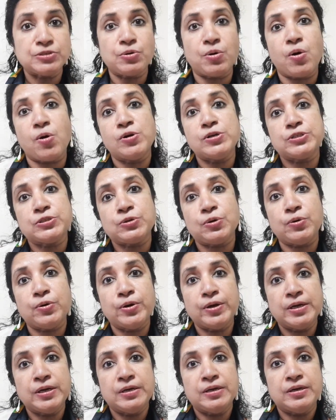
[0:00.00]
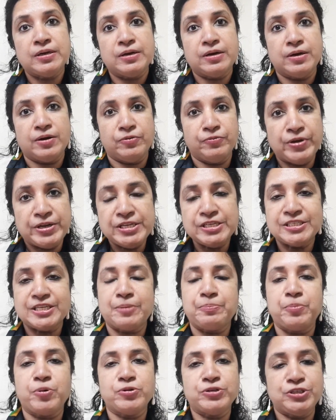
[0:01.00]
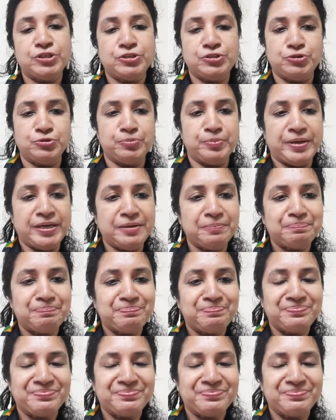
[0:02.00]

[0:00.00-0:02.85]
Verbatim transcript: also uh, very supportive to me.